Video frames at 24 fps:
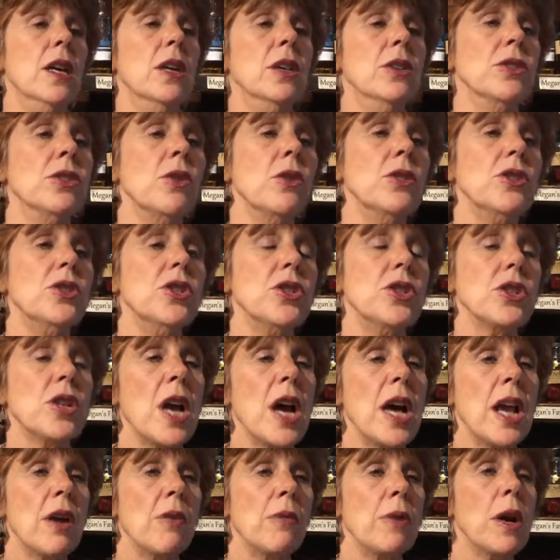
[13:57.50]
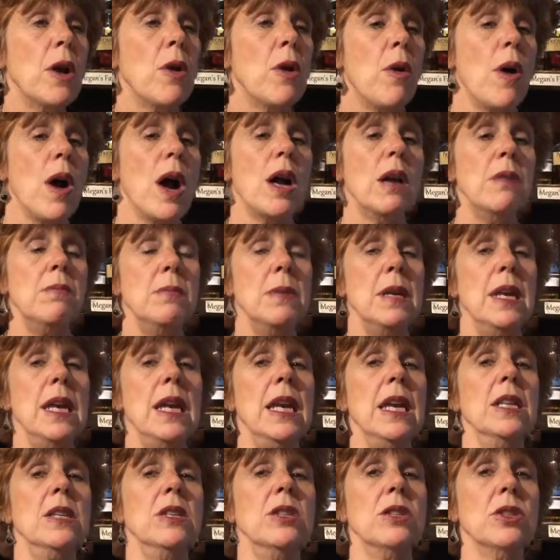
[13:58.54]
So it just kind of required
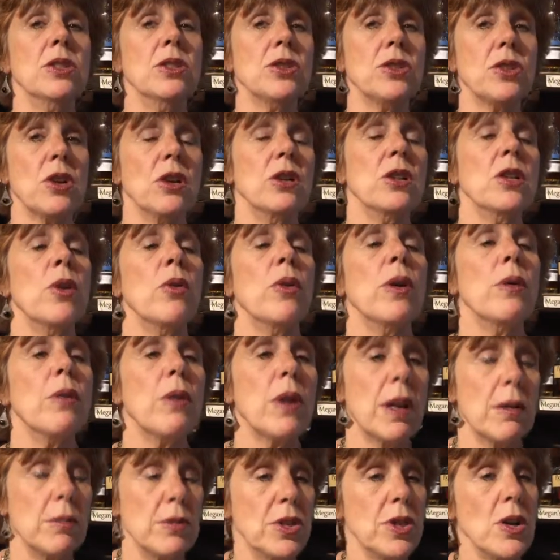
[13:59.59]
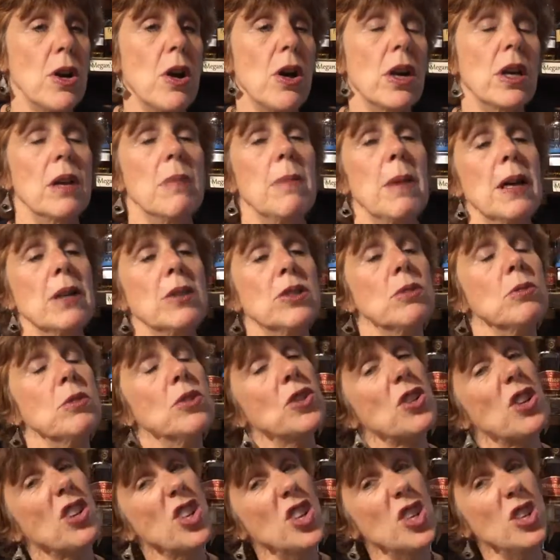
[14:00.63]
me to start knowing what I was talking about. So we
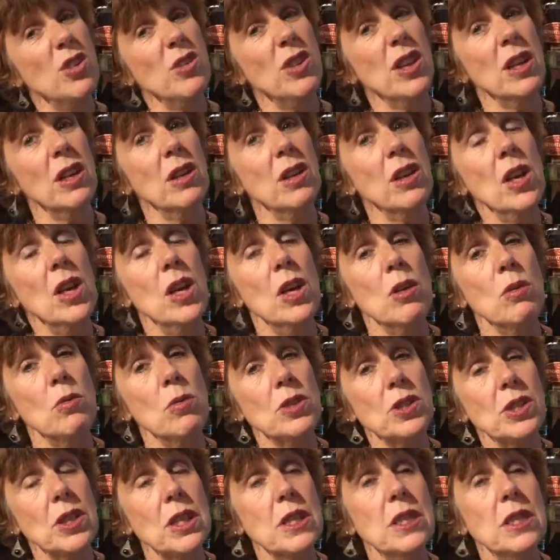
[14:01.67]
started doing whiskey